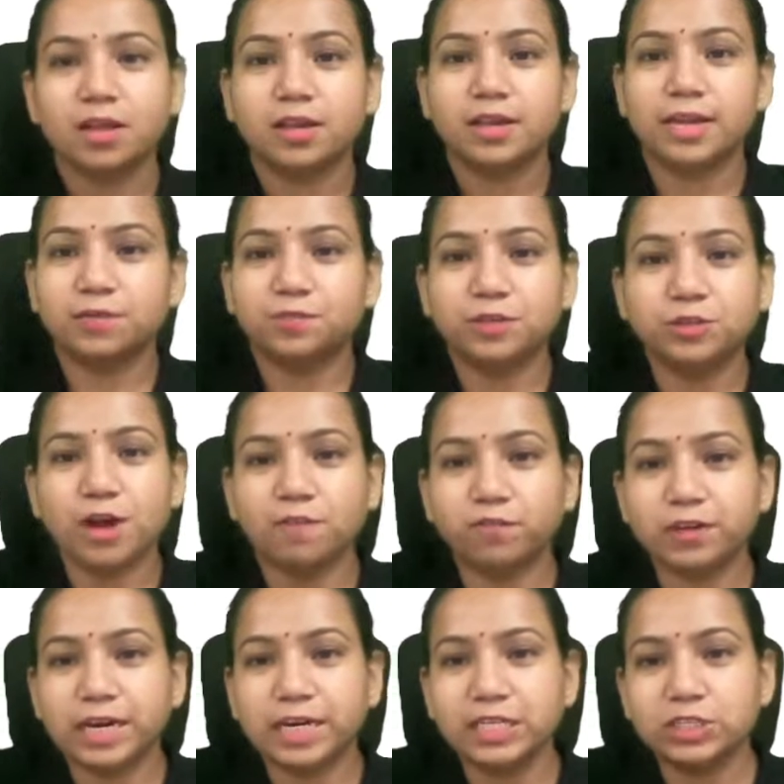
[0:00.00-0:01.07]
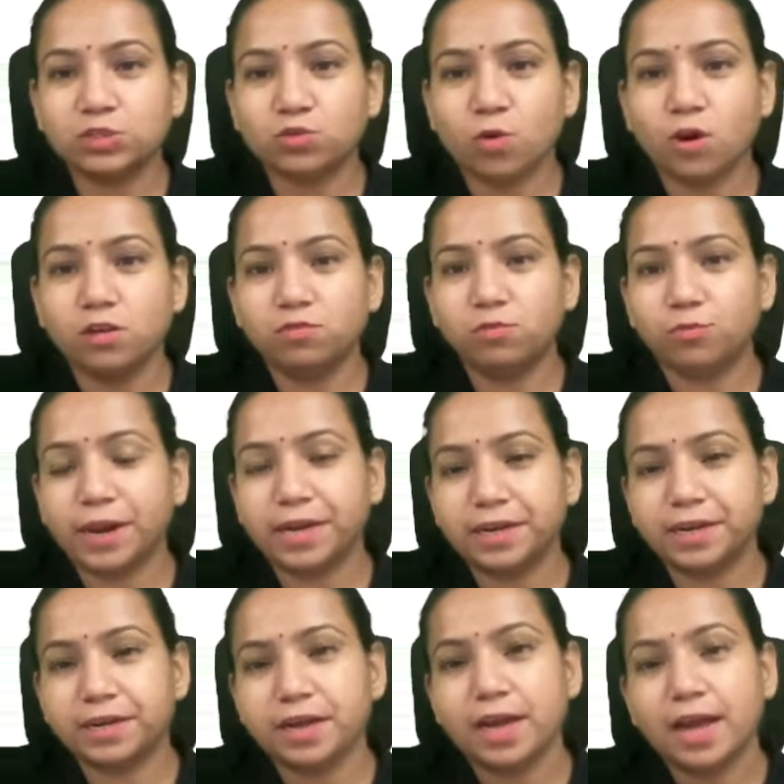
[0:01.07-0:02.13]
like when you have to write
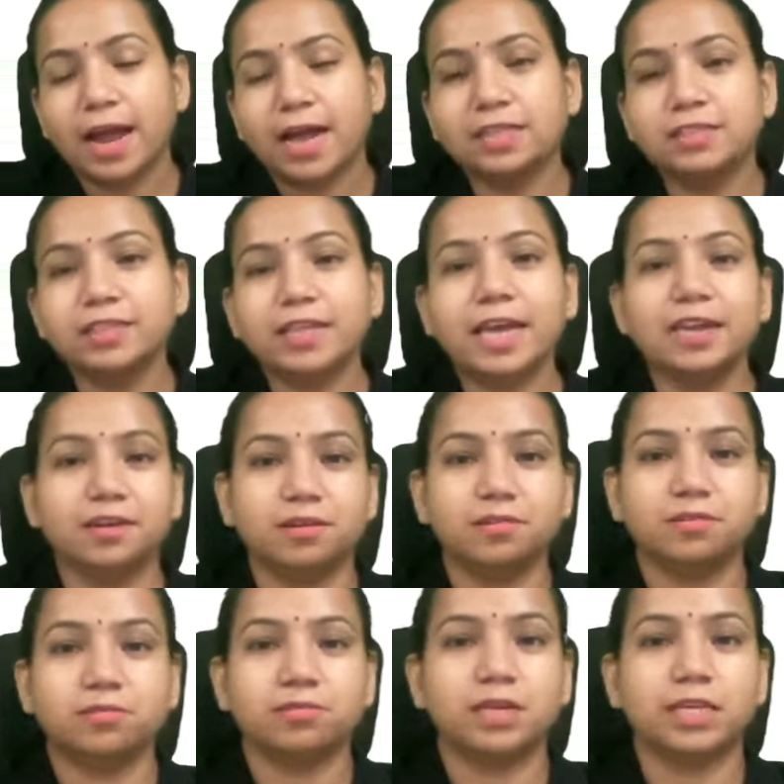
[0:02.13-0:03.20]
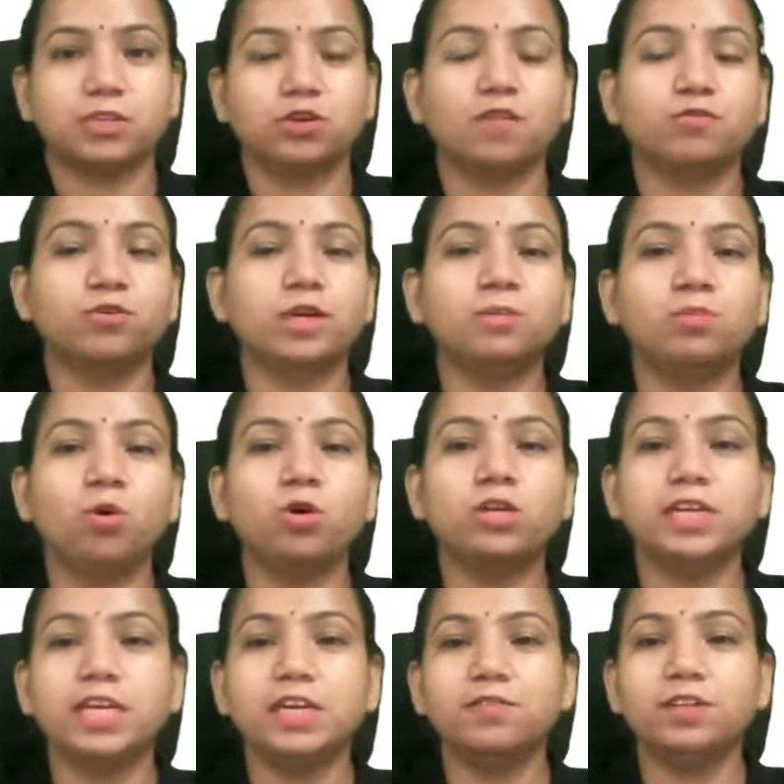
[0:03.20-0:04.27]
solvent and then like you have to write both
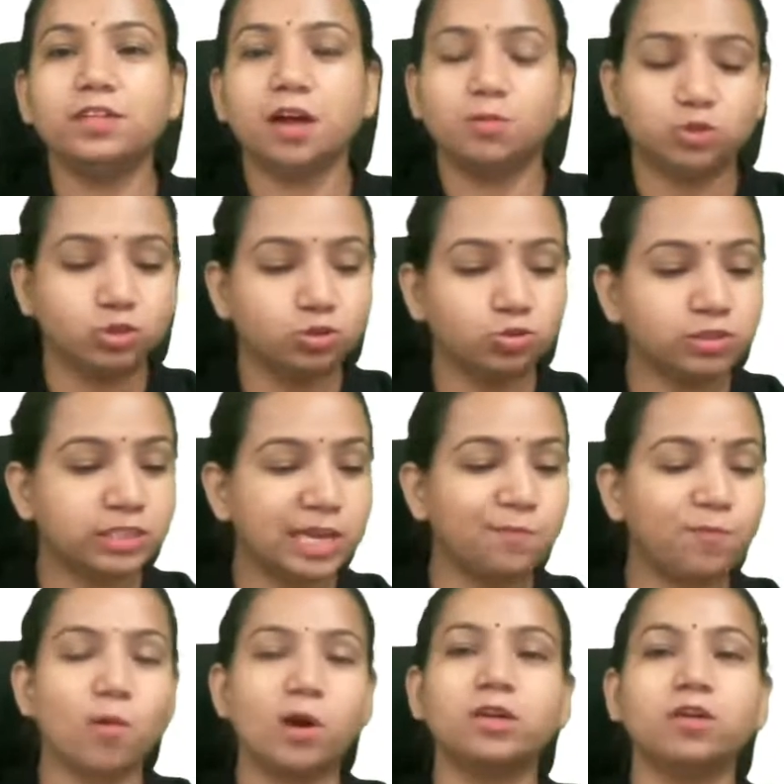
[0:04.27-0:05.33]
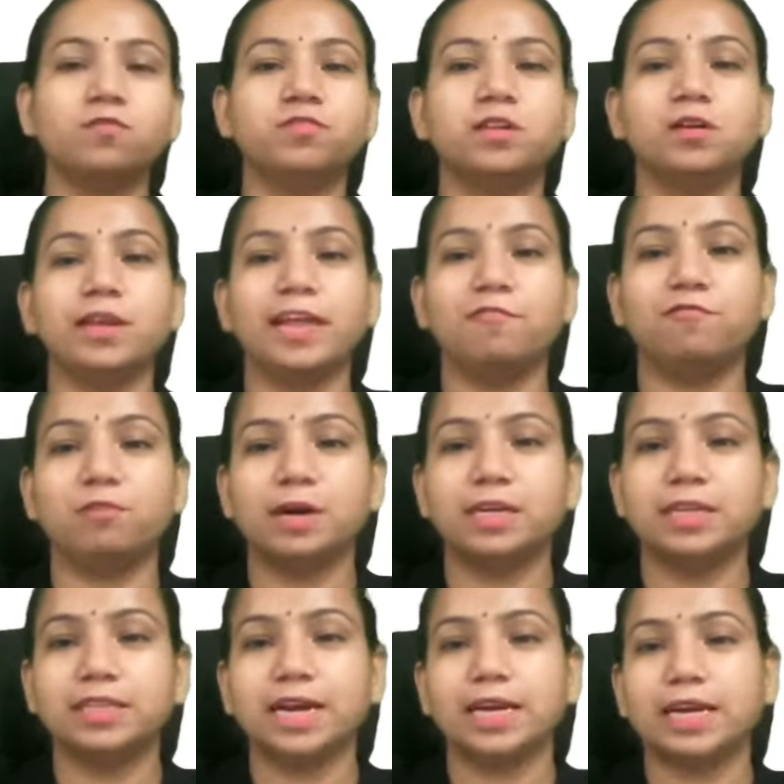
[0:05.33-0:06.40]
T will come, so you skip one of the alphabet
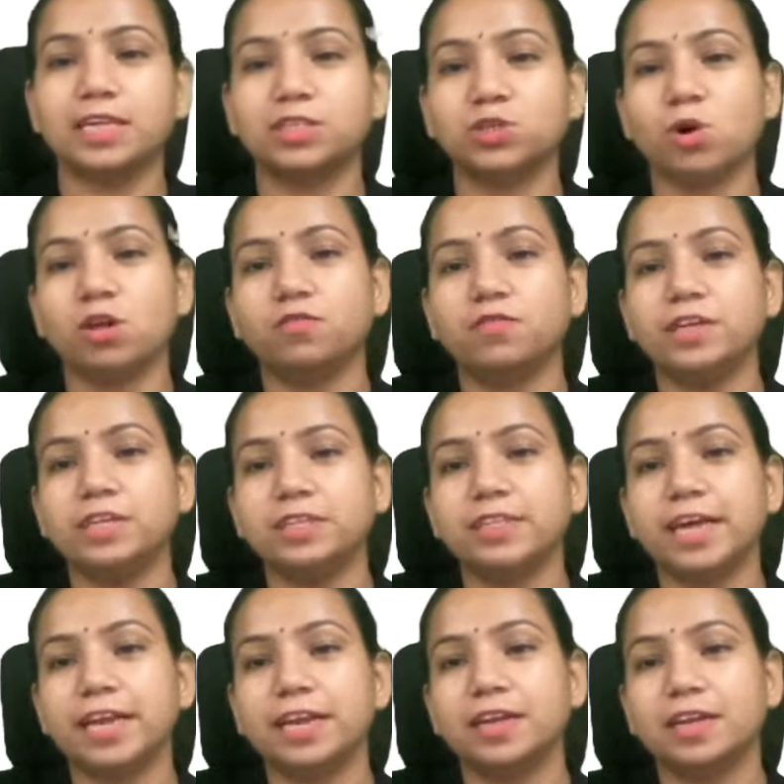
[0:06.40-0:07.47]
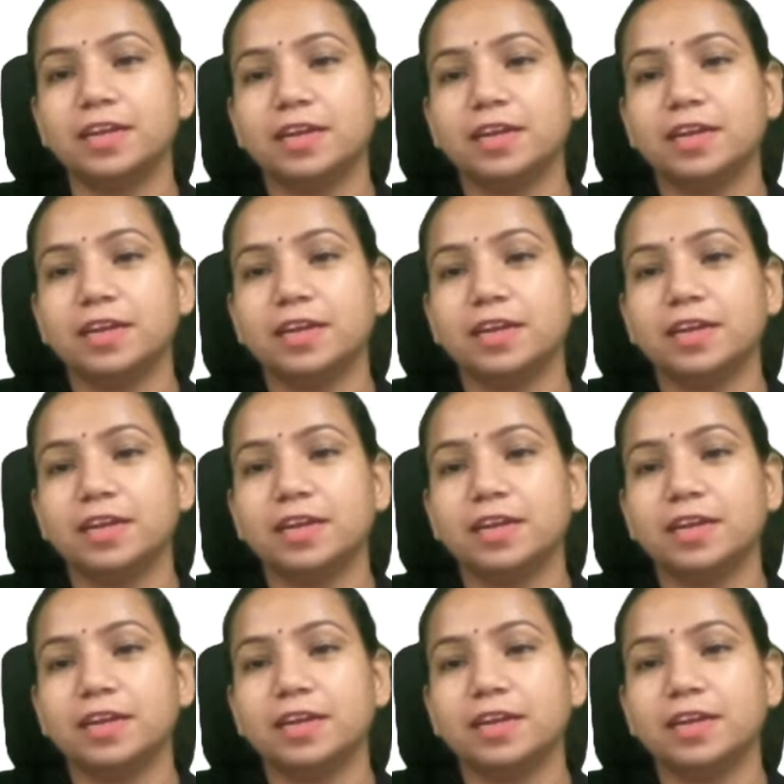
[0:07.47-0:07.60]
in that, like solvent then.